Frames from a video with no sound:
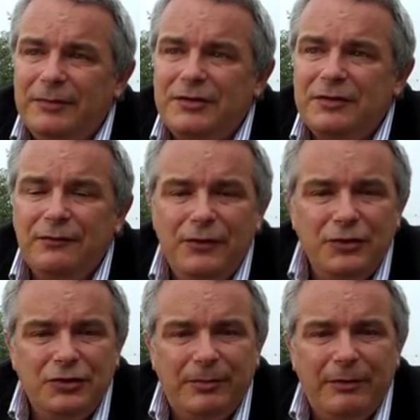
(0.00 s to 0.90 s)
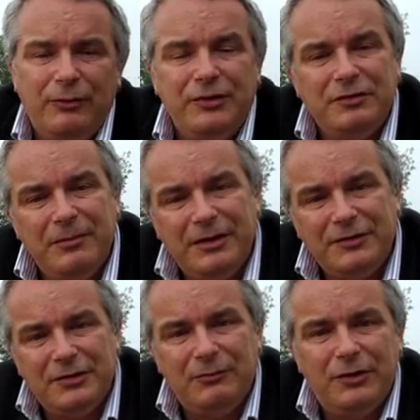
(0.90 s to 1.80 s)
this confusion about what is a
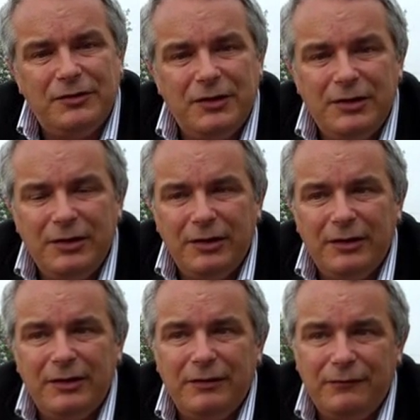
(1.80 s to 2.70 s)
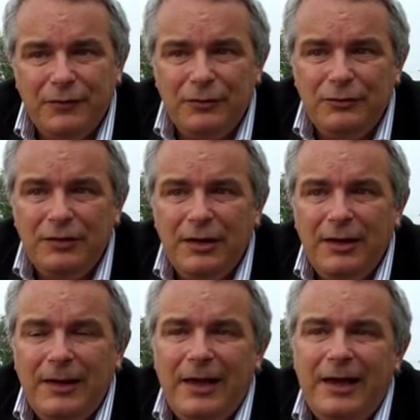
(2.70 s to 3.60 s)
medicine and what is a food,
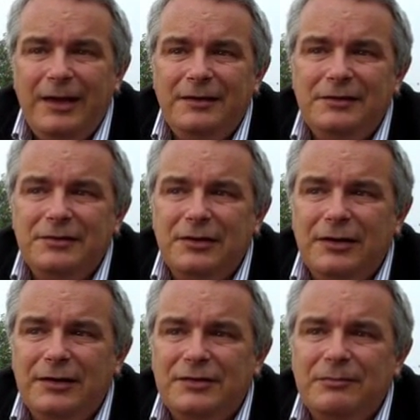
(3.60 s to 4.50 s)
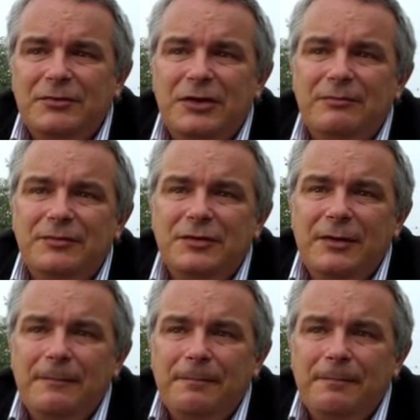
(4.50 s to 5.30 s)
and sometimes